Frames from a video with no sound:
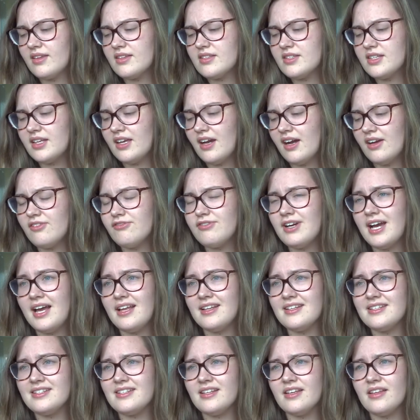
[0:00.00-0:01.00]
See, I
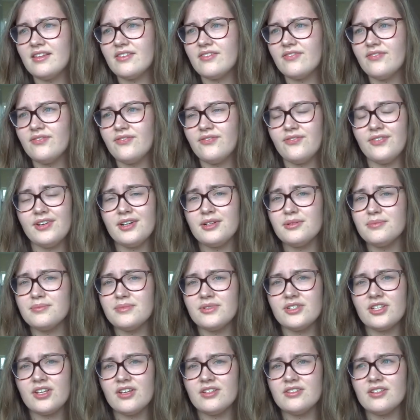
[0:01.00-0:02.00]
rarely see
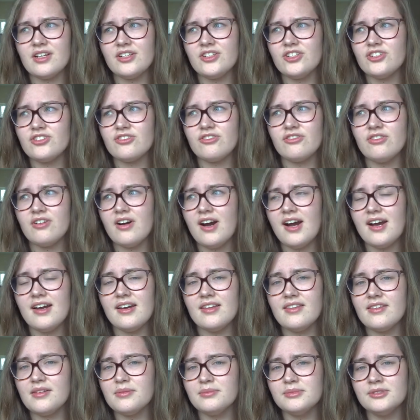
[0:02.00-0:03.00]
films because I just cry
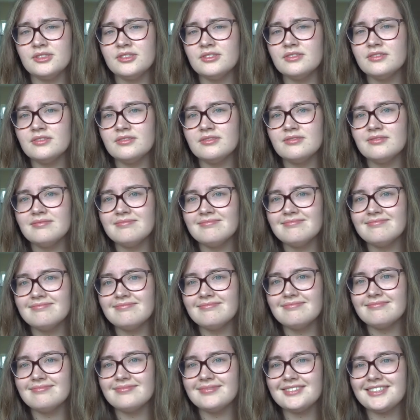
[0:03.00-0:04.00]
at them all.
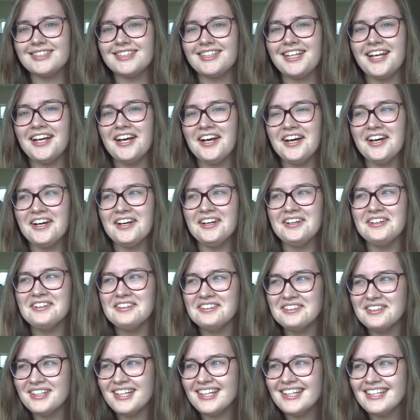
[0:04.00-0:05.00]
So,
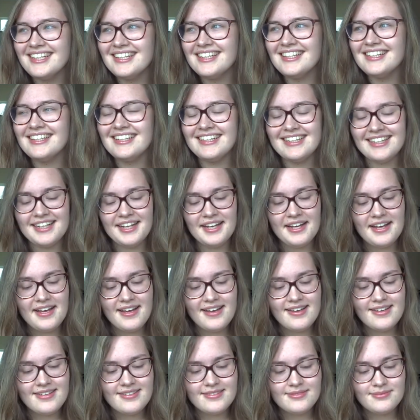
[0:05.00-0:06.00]

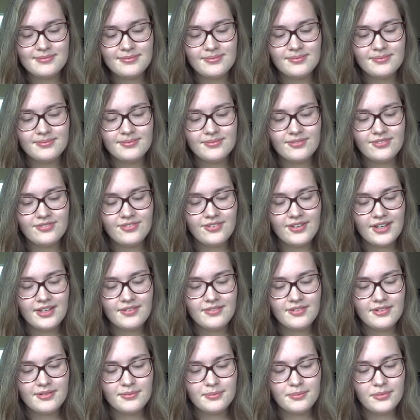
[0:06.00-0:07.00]

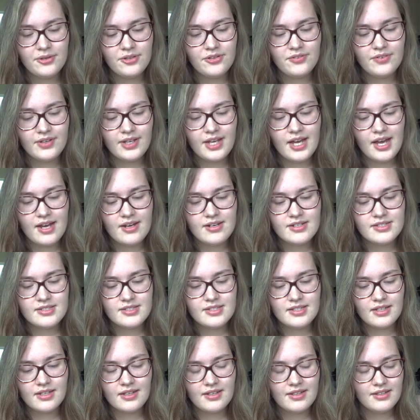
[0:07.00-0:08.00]
favourite movie
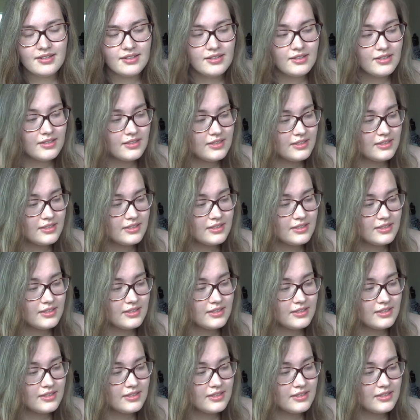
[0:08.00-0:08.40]
character.